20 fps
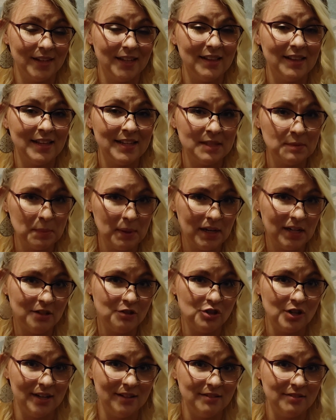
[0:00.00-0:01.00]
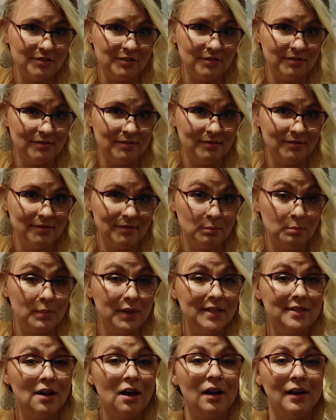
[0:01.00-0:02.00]
Let's make a change
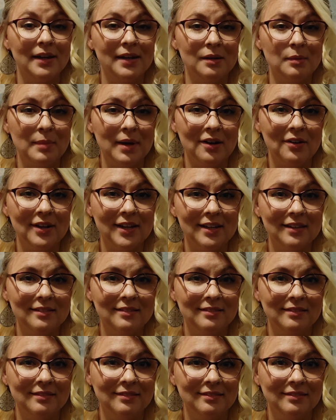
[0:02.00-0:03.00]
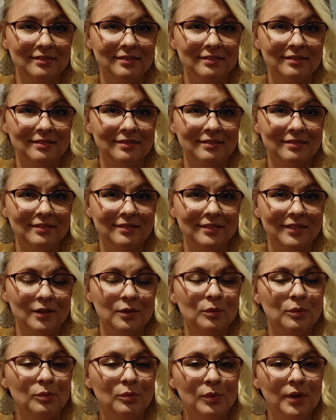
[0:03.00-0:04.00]
by talking about it.
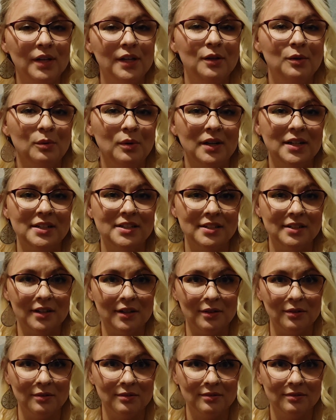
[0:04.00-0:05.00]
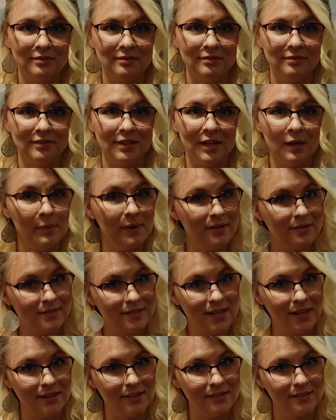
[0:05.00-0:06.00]
What do you want to know about
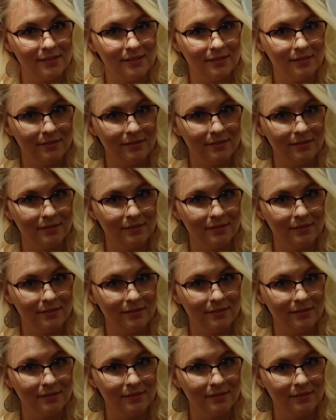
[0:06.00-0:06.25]
sex?